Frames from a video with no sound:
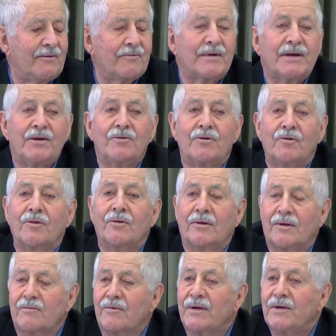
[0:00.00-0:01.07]
a
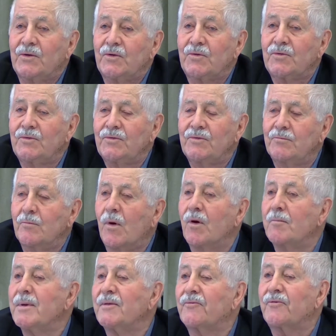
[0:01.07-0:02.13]
renewal, a renewed
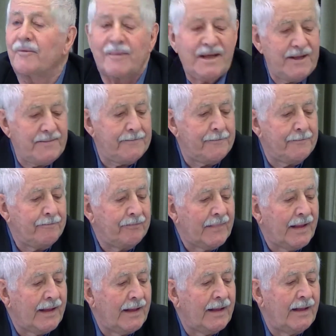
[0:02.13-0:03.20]
moment for me.
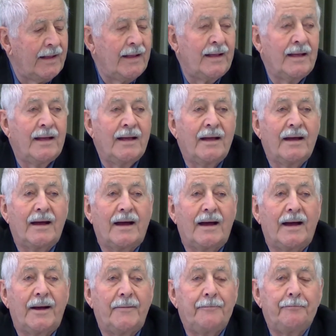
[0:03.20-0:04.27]

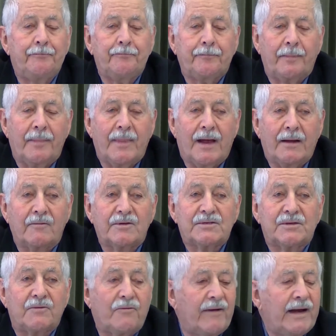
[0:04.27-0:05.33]
Um, I
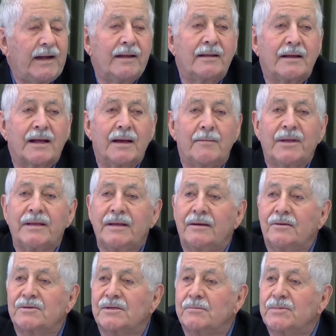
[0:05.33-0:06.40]
was invited to come and
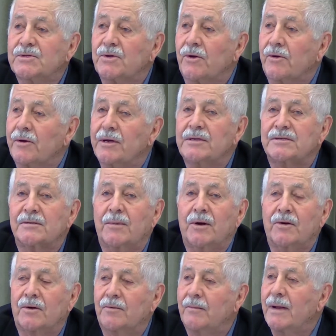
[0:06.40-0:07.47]
tell some stories
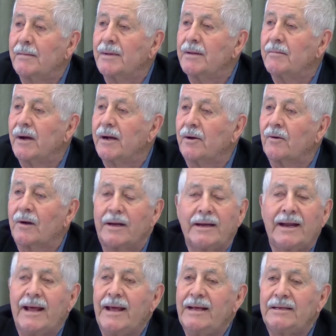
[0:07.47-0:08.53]
about maybe my early
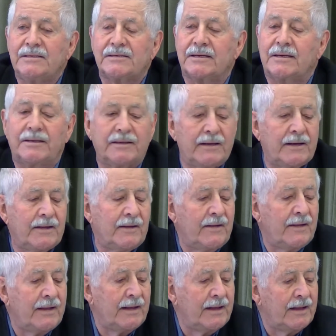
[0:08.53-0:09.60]
days and
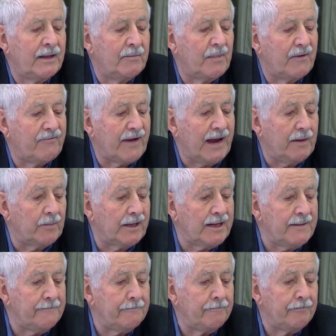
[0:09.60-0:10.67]
my
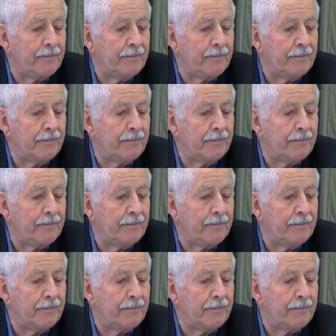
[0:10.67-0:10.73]
family.